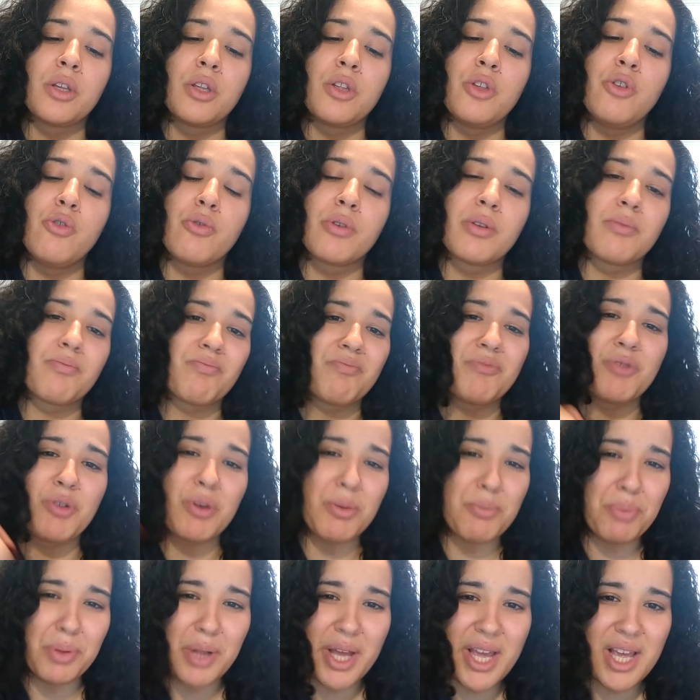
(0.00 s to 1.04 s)
You
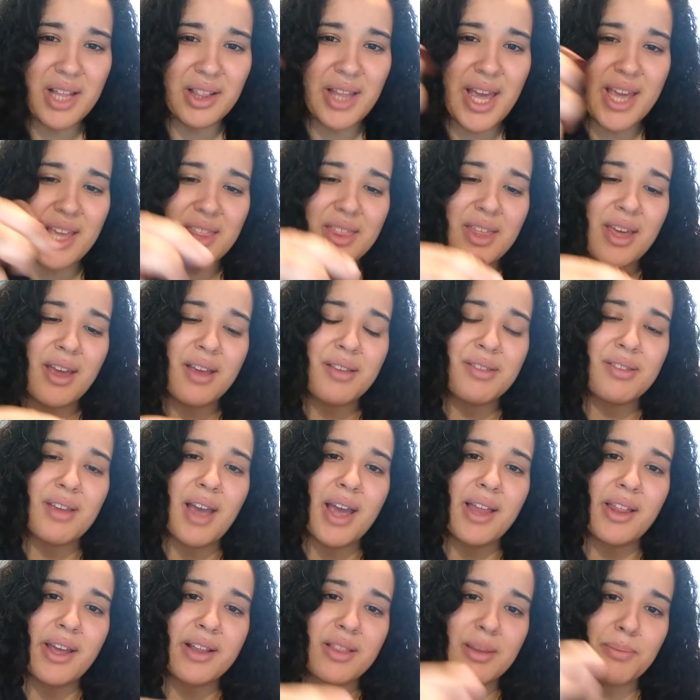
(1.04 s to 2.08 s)
can play it like this.
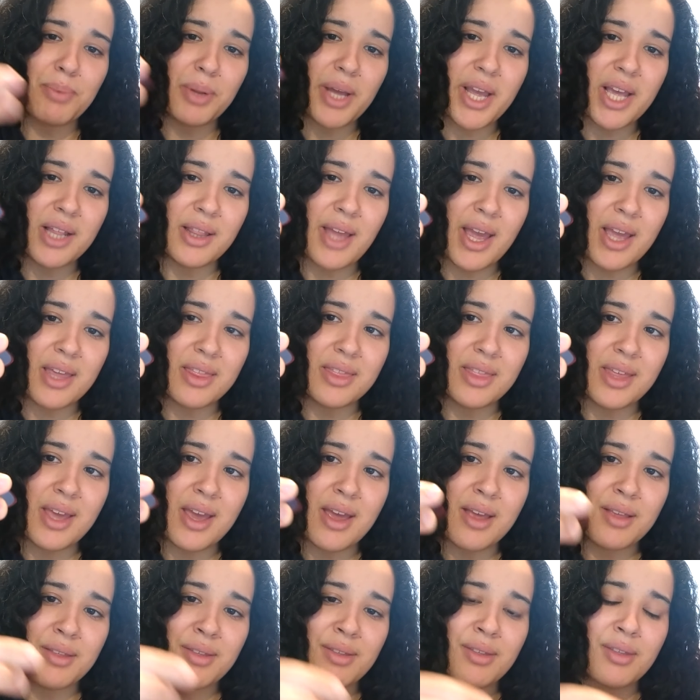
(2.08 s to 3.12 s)
I like to play it like
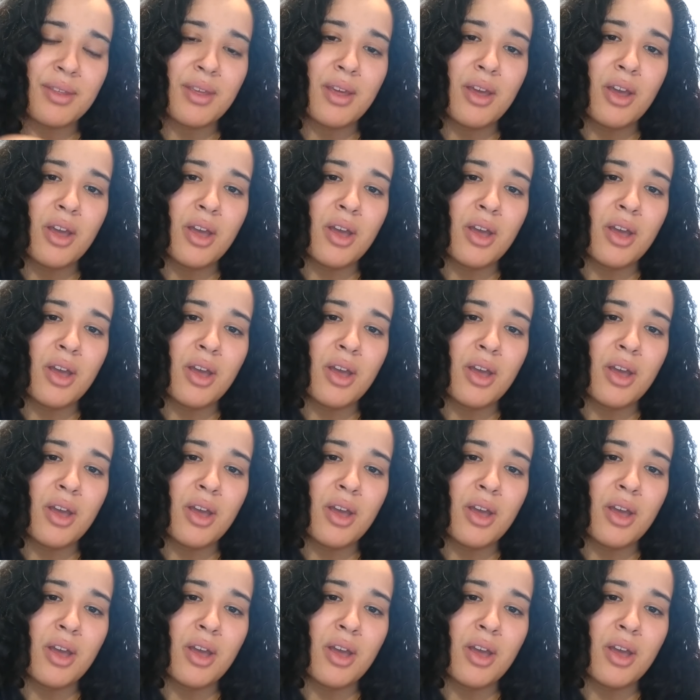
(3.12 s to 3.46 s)
this.